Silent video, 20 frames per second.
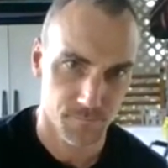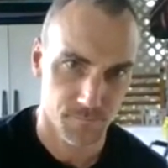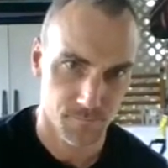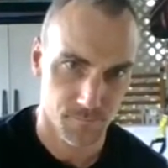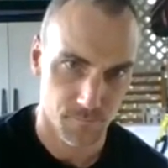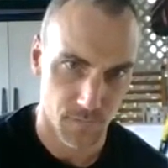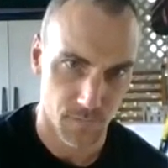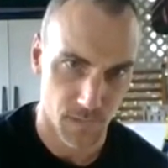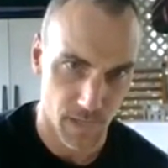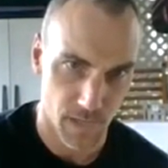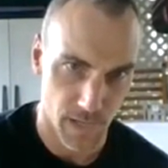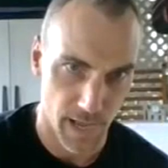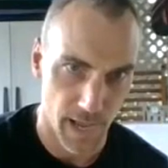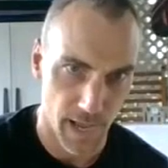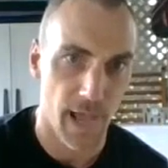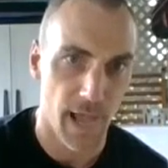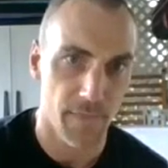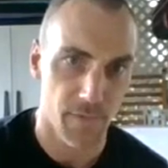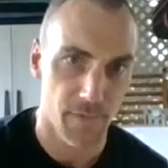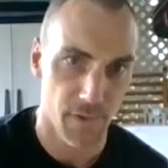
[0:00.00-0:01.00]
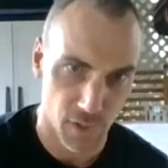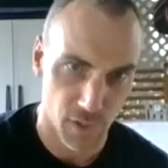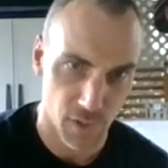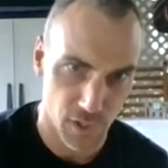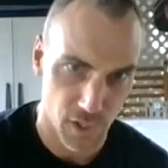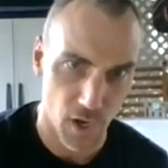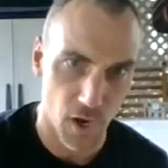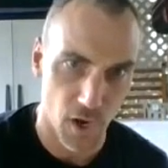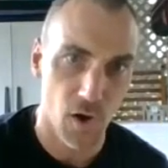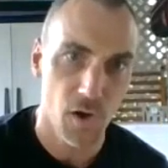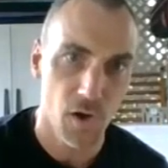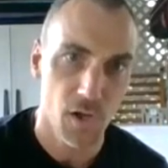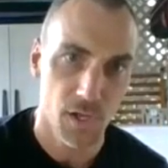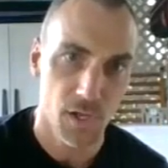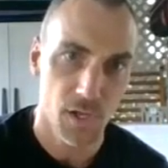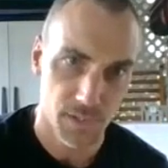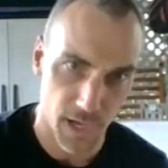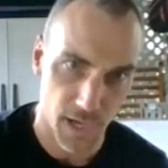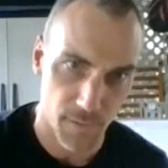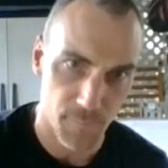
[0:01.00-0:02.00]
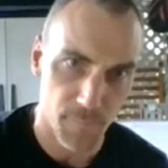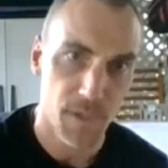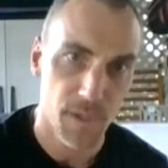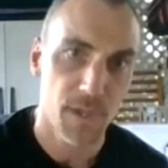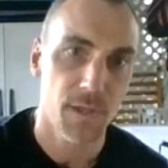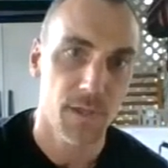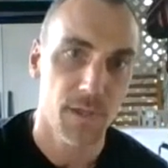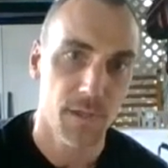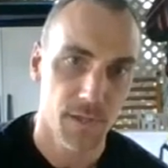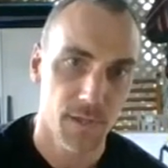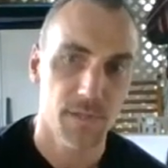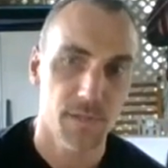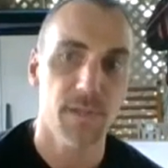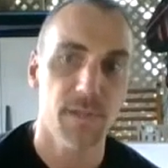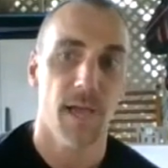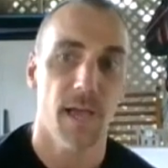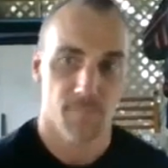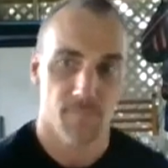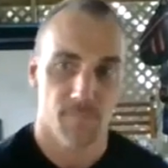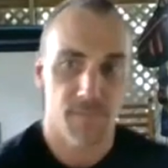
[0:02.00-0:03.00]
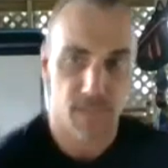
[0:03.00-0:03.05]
Yeah, there you go. Yep. Yep, that,